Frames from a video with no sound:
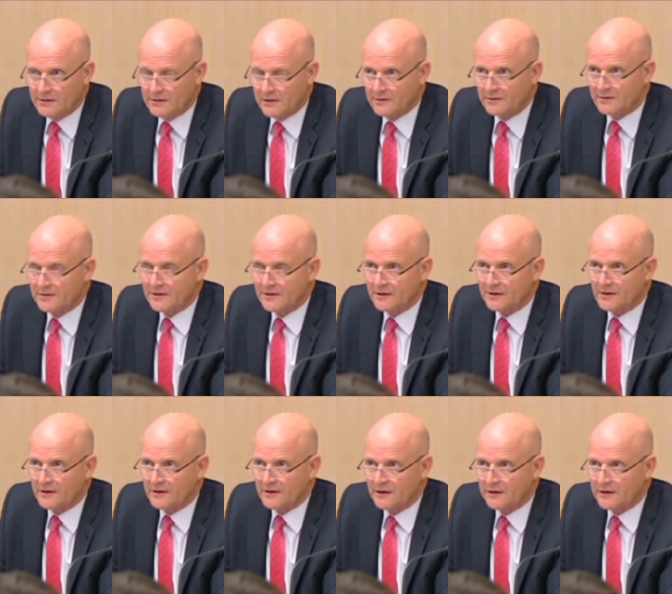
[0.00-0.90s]
I don't
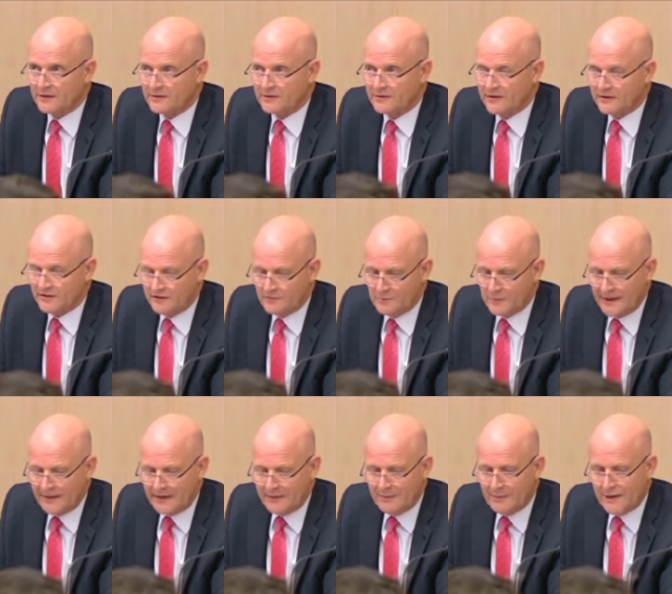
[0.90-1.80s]
think I can think of
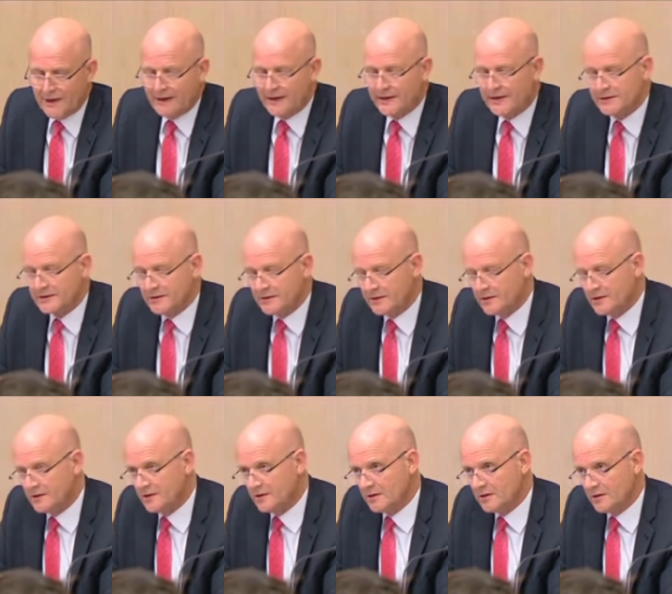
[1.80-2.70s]
many men
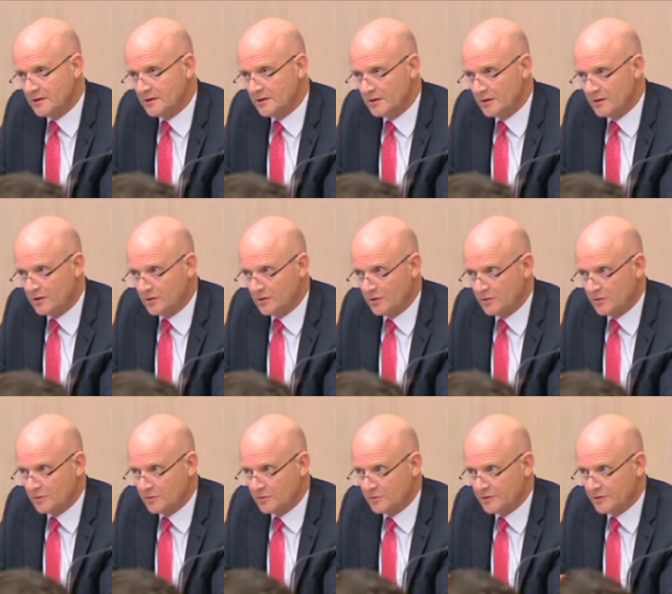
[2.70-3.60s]

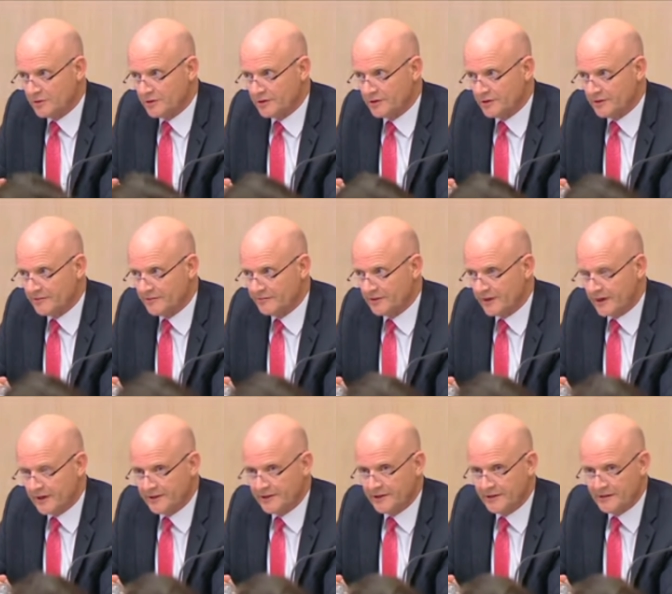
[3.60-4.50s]
who would
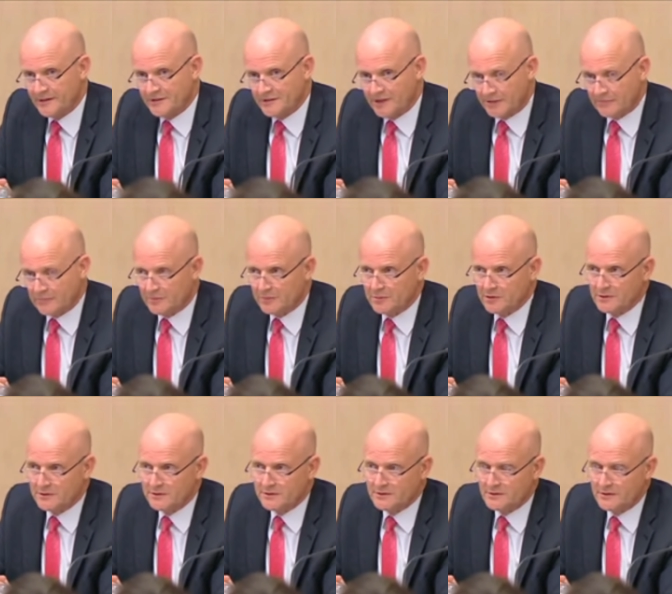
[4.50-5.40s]
find it
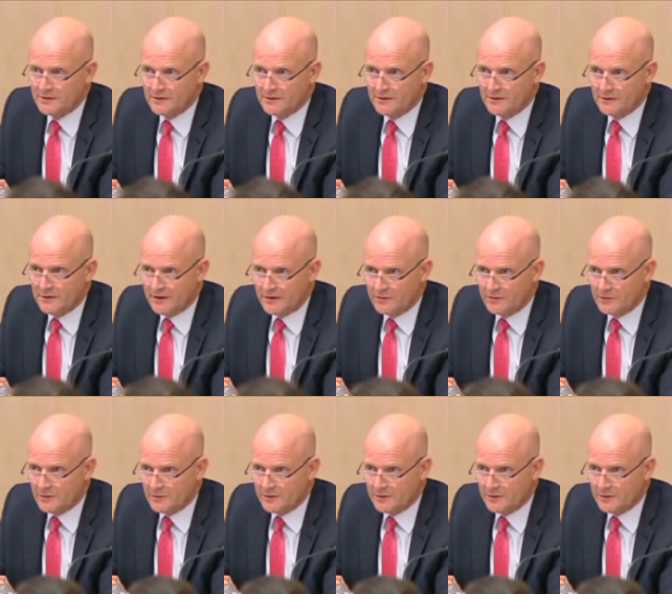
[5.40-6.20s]
acceptable that a